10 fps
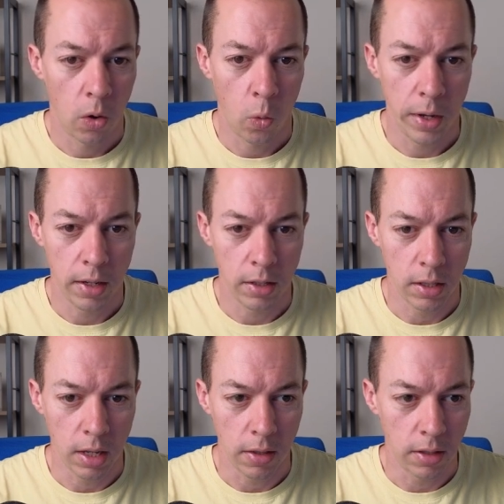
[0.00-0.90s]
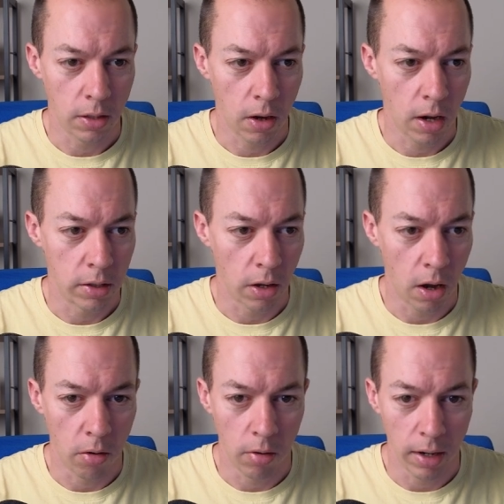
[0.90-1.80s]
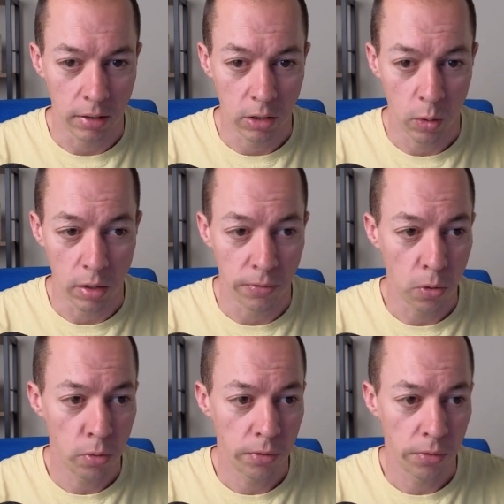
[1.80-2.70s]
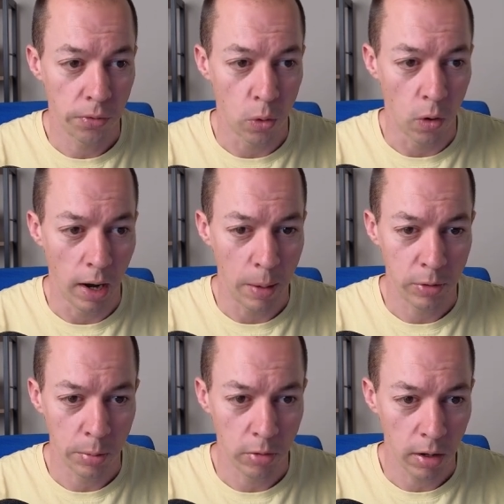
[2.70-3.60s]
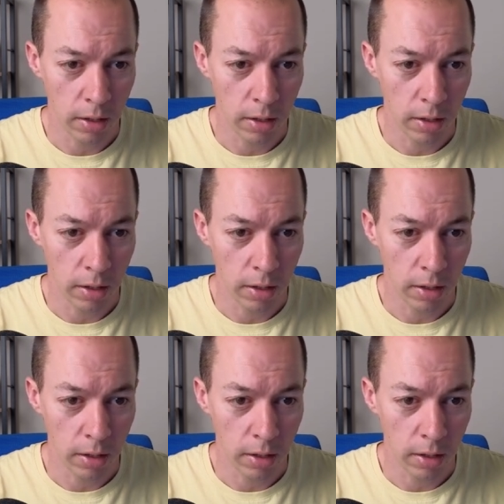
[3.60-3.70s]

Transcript: we can see these guys are ranked 24th for laptop tray,